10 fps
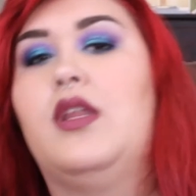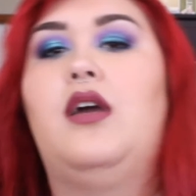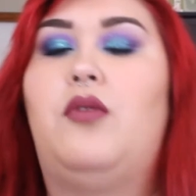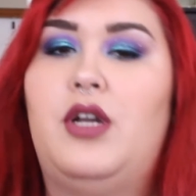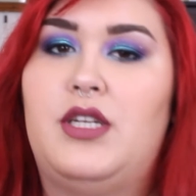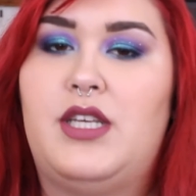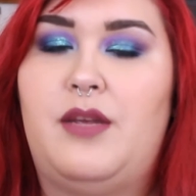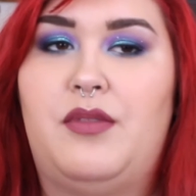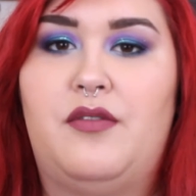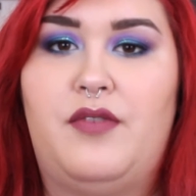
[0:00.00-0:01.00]
I wanted to
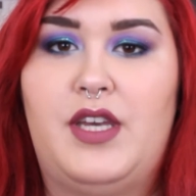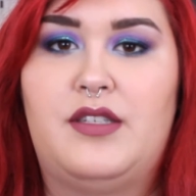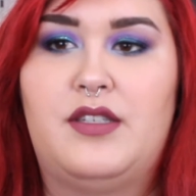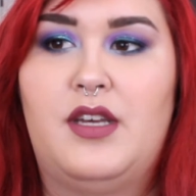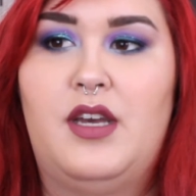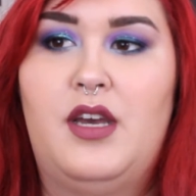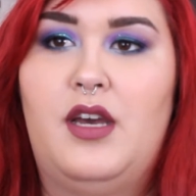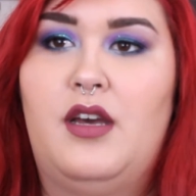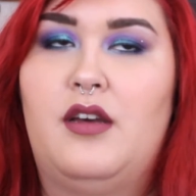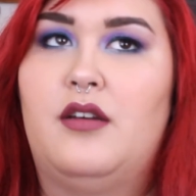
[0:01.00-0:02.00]
keep the face
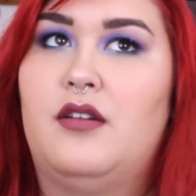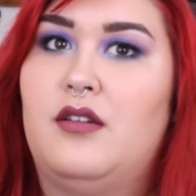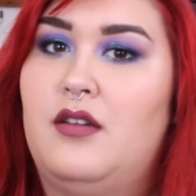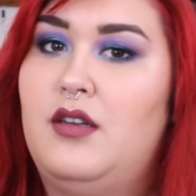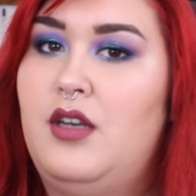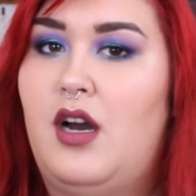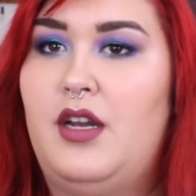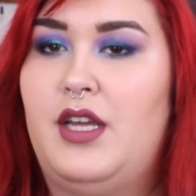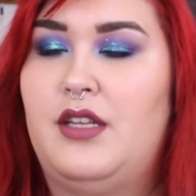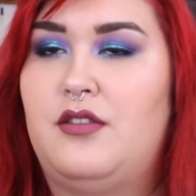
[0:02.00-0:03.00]

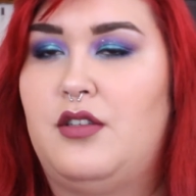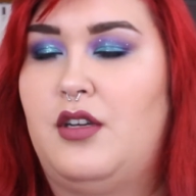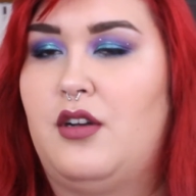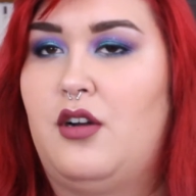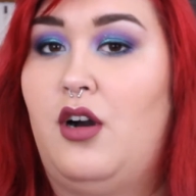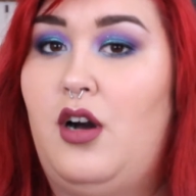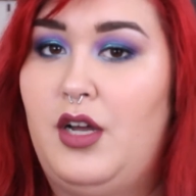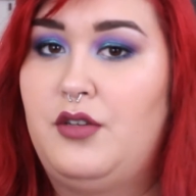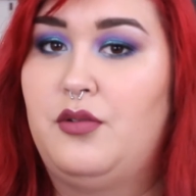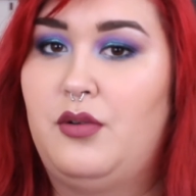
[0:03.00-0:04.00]
not as
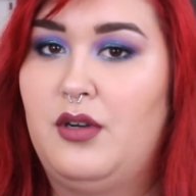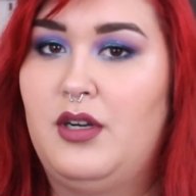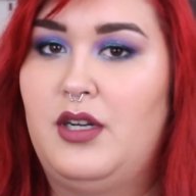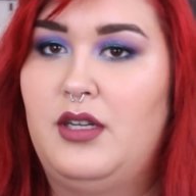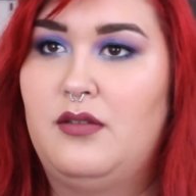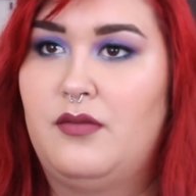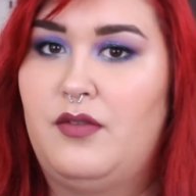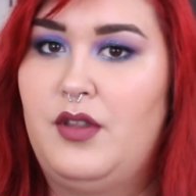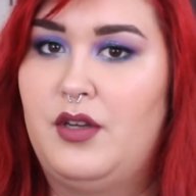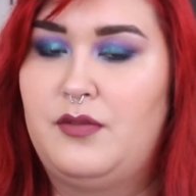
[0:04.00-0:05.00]
contoured
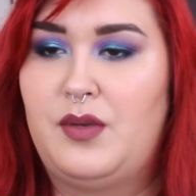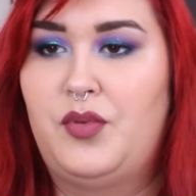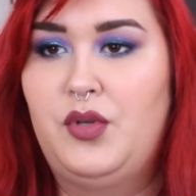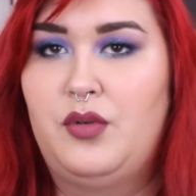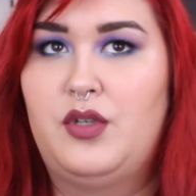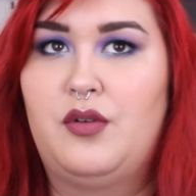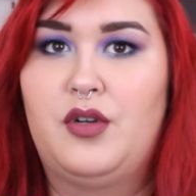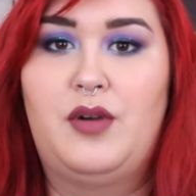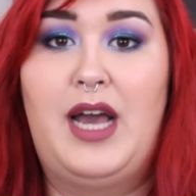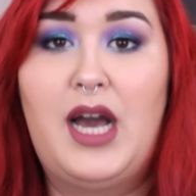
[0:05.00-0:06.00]
for those people who don't
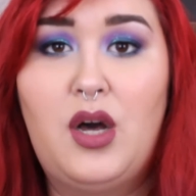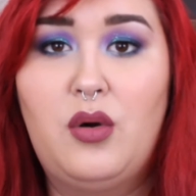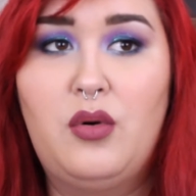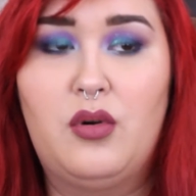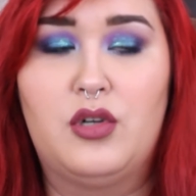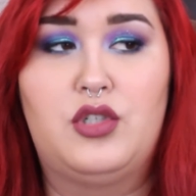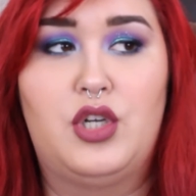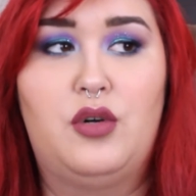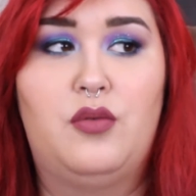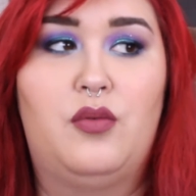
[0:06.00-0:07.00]
know how or
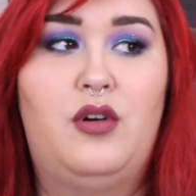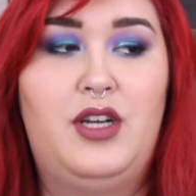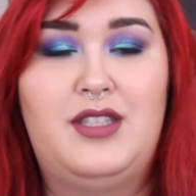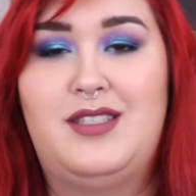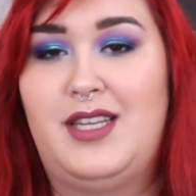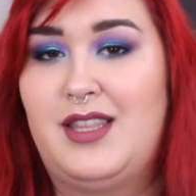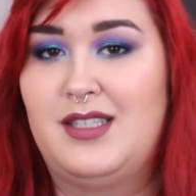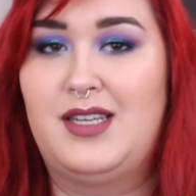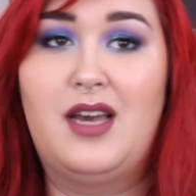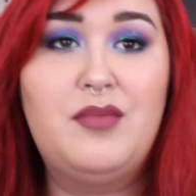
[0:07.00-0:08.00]
don't want to take
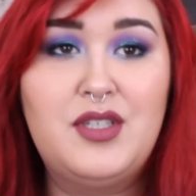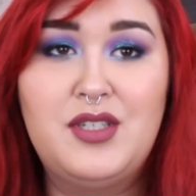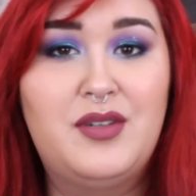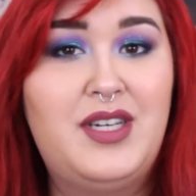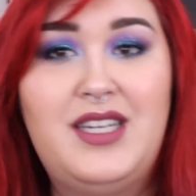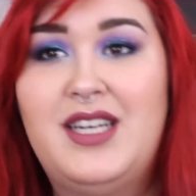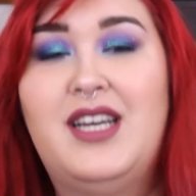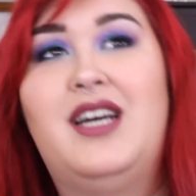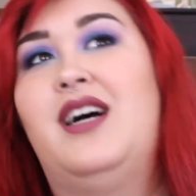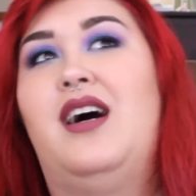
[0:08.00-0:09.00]
the time to do it.
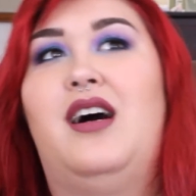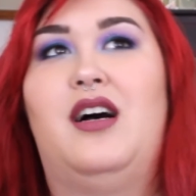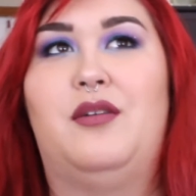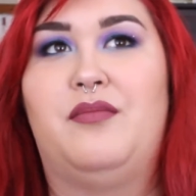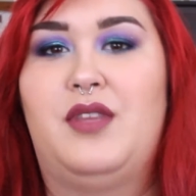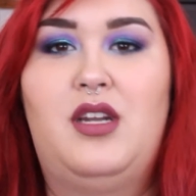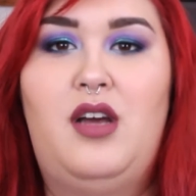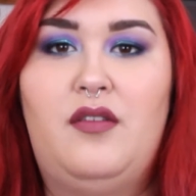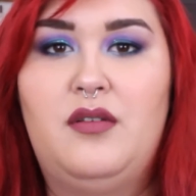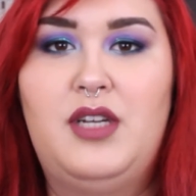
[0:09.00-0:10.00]
You know,
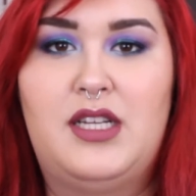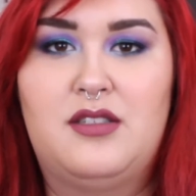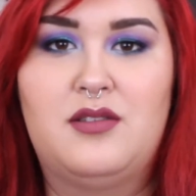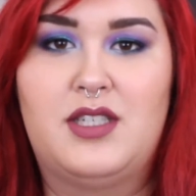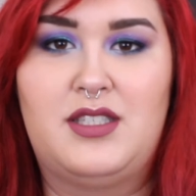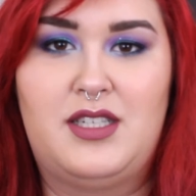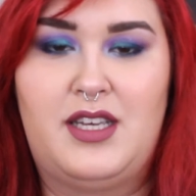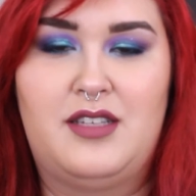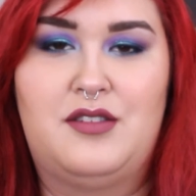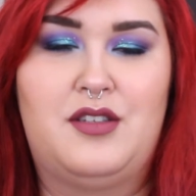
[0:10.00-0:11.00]
everyone has those lazy
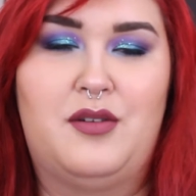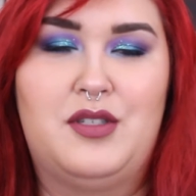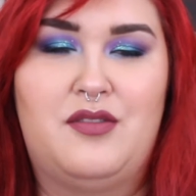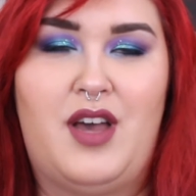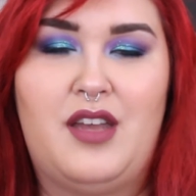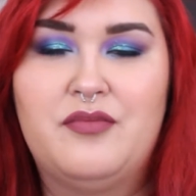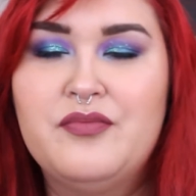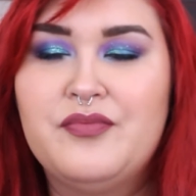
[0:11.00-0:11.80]
days, so it's fine.